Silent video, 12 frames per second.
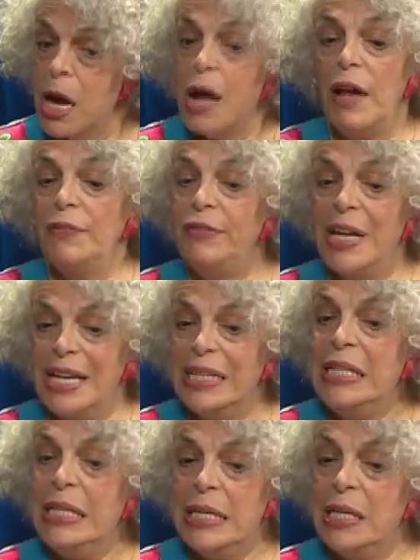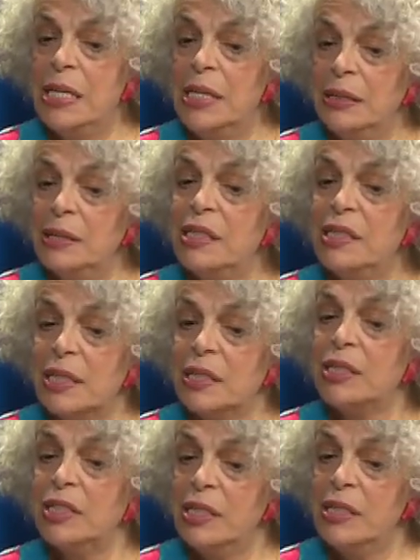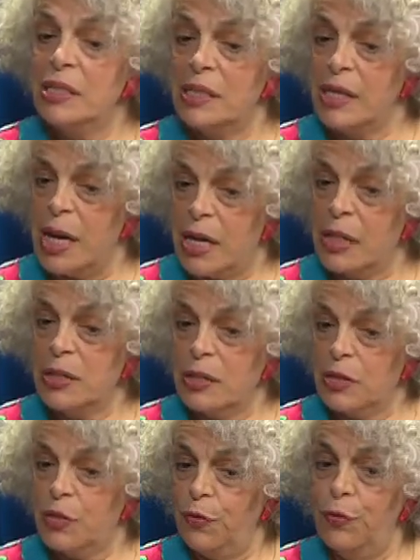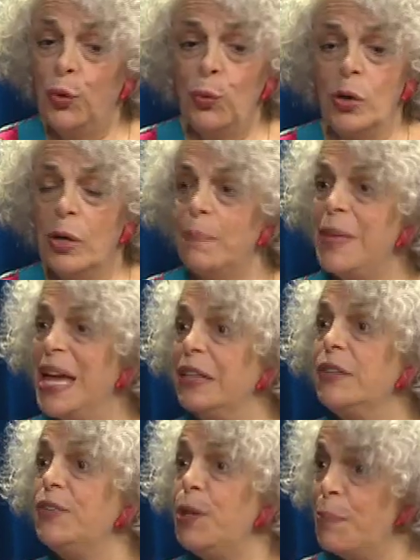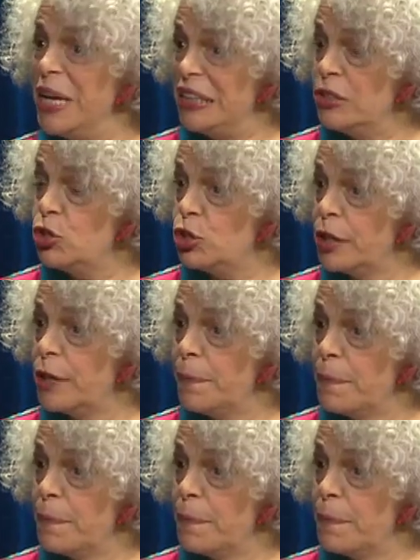of 1966 for Man of La Mancha. My